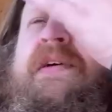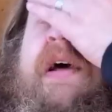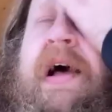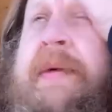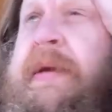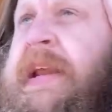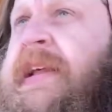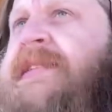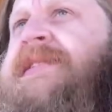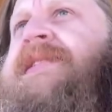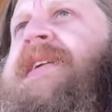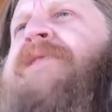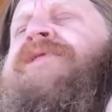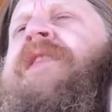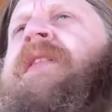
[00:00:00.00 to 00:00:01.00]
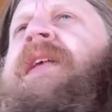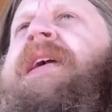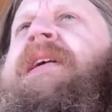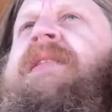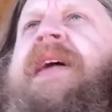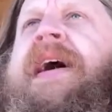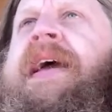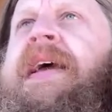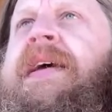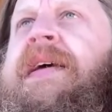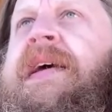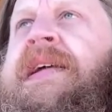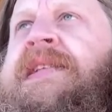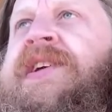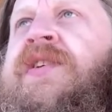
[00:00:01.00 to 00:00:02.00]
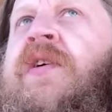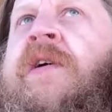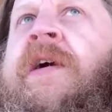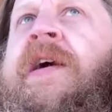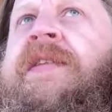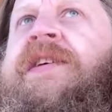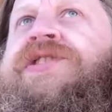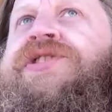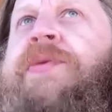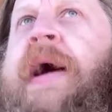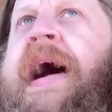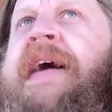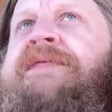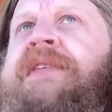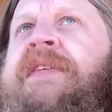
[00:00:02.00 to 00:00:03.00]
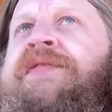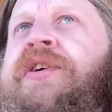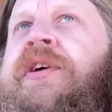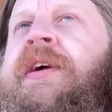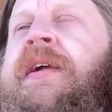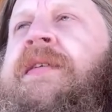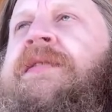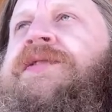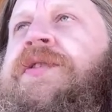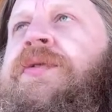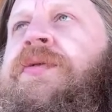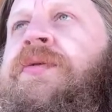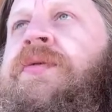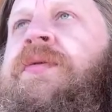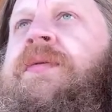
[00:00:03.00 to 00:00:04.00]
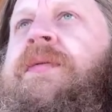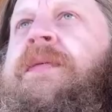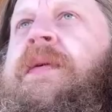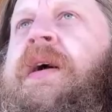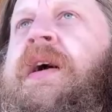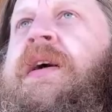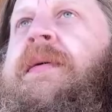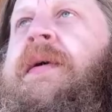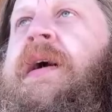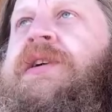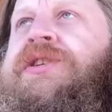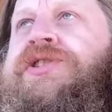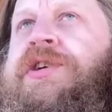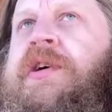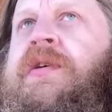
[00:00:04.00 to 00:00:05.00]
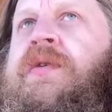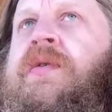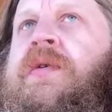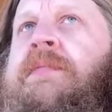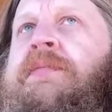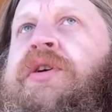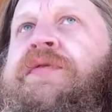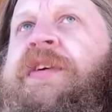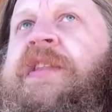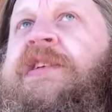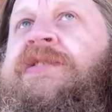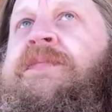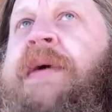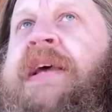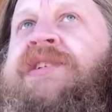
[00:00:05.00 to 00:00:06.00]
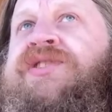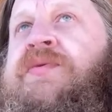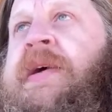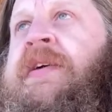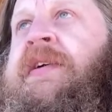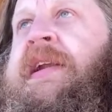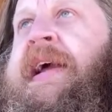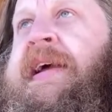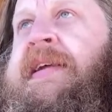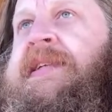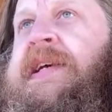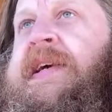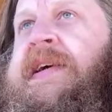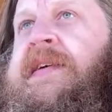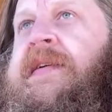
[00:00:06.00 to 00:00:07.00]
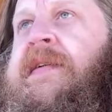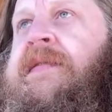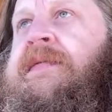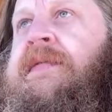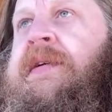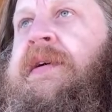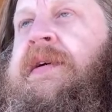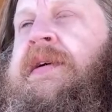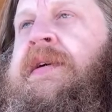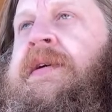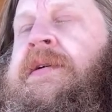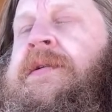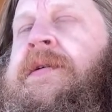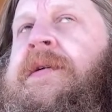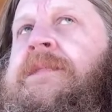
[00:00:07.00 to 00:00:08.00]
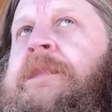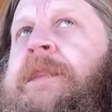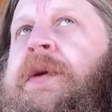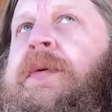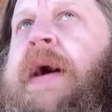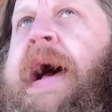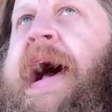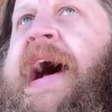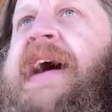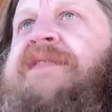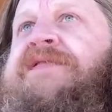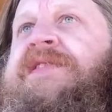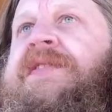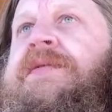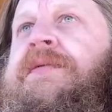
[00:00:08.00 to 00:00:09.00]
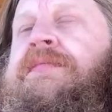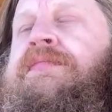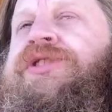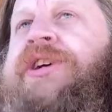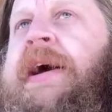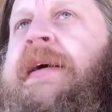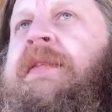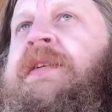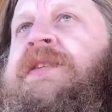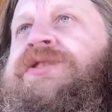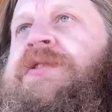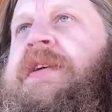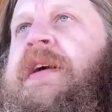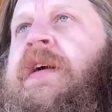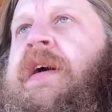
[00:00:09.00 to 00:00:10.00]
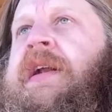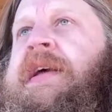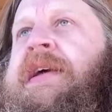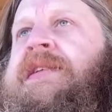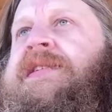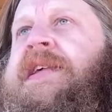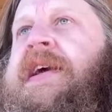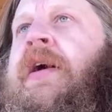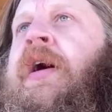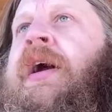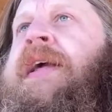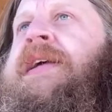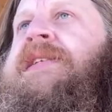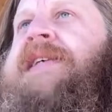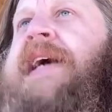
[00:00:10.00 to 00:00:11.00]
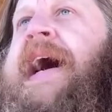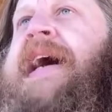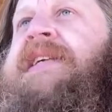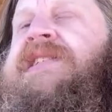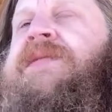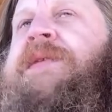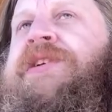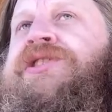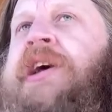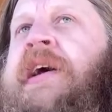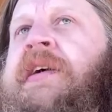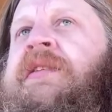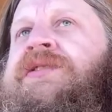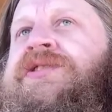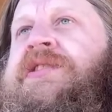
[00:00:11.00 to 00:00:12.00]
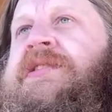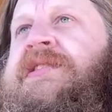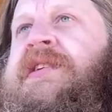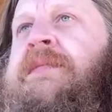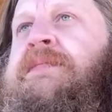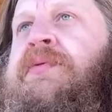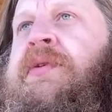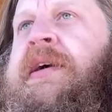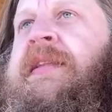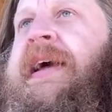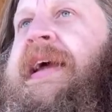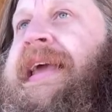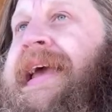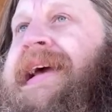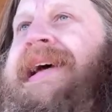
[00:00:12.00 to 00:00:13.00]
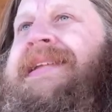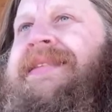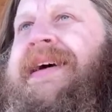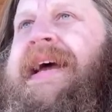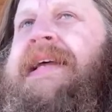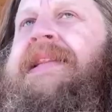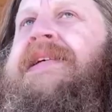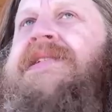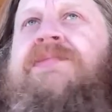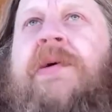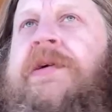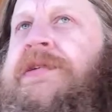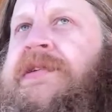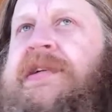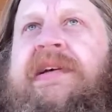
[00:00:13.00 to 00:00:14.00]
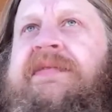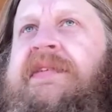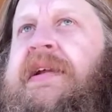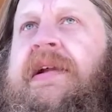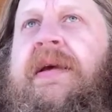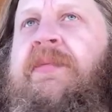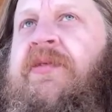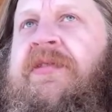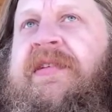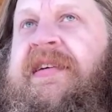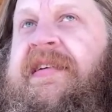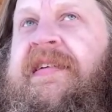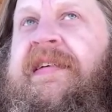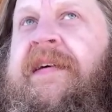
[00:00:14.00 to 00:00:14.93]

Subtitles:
I mean, it's definitely like, it's an arc that you have to, if you're going to do a show or a movie that's based around an anti-hero, you have to challenge the audience. The audience has to be challenged at some point. Like, can I like this person even anymore?